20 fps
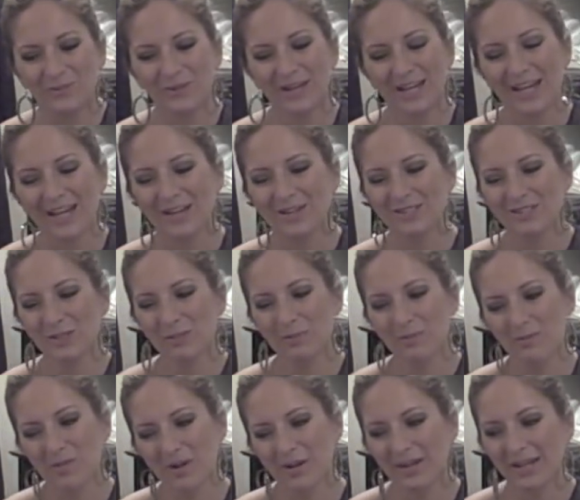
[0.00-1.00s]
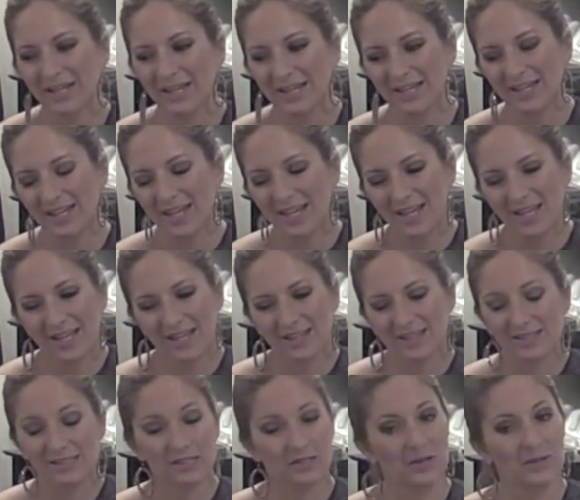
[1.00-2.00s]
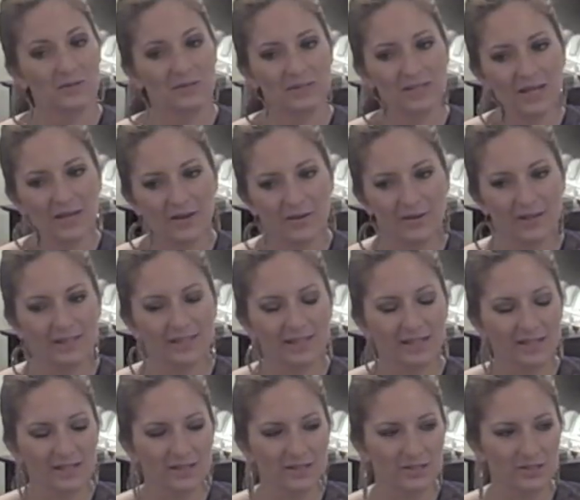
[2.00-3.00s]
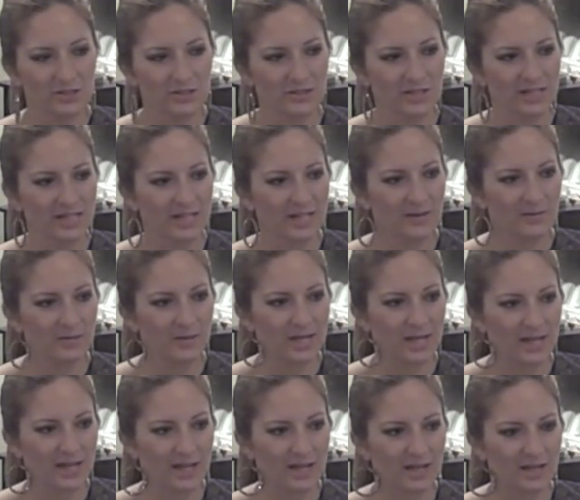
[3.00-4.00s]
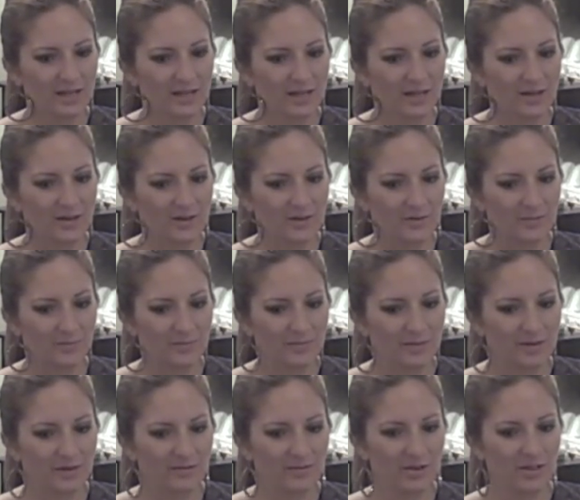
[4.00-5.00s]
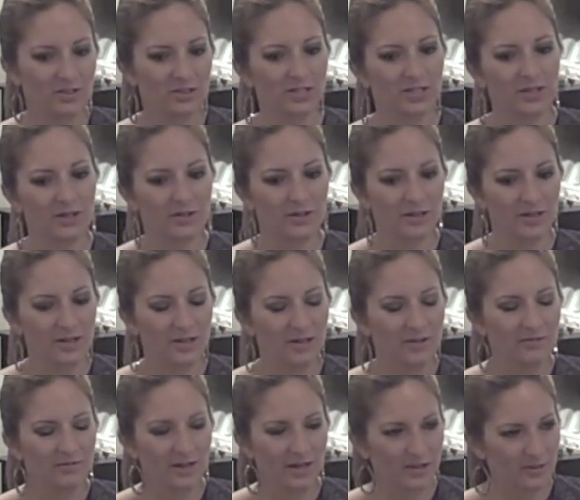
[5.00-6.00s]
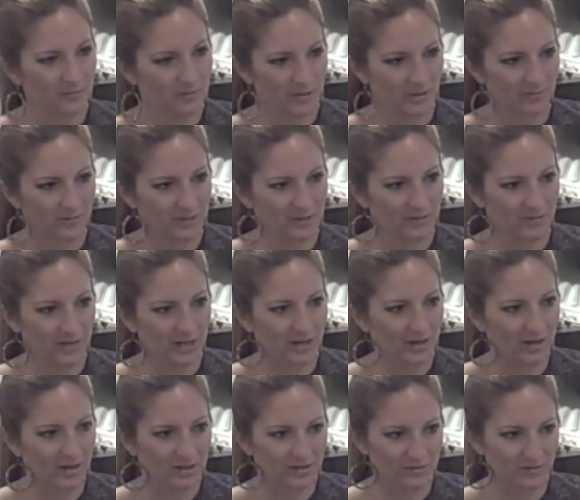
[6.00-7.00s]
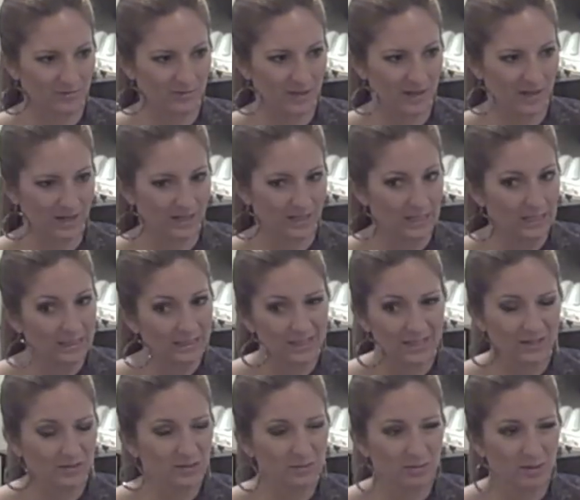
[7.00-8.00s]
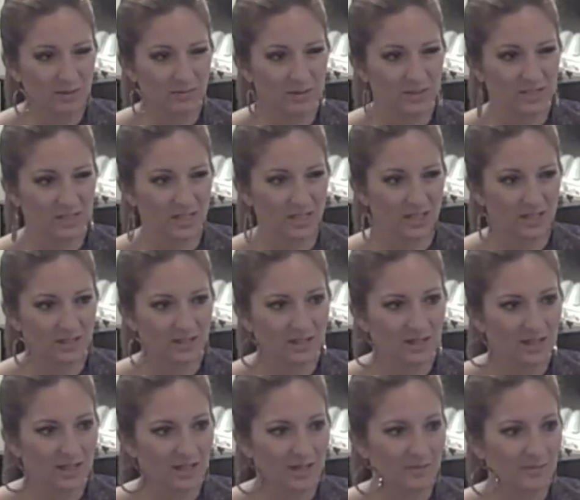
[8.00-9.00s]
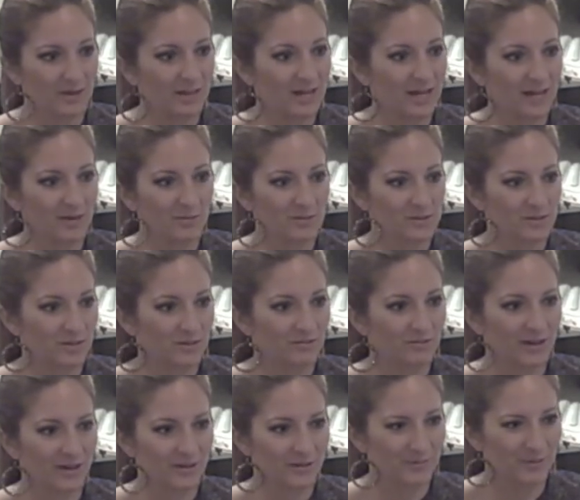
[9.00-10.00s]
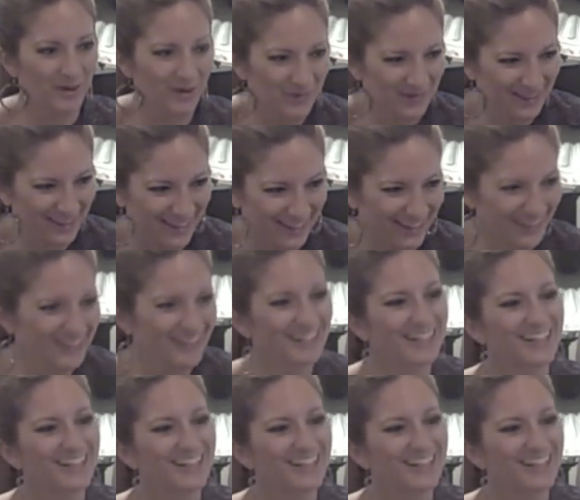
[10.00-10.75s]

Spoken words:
We had a supermarket that's closed now at the end of the street, and we had a volunteer fire department right across from that. And that was pretty much it. Mm-hmm. And my dad was on the fire department there.